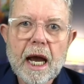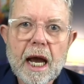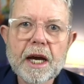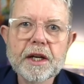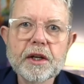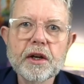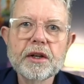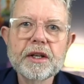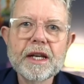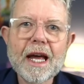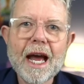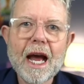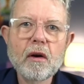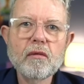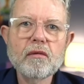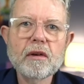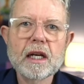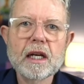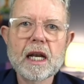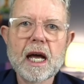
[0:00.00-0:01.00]
and are
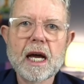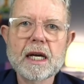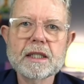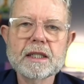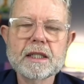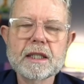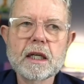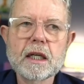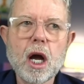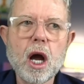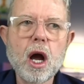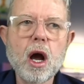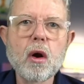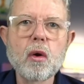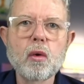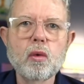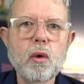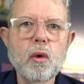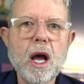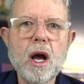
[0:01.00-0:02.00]
now realizing,
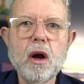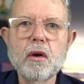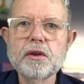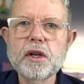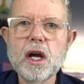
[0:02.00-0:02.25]
oh, well,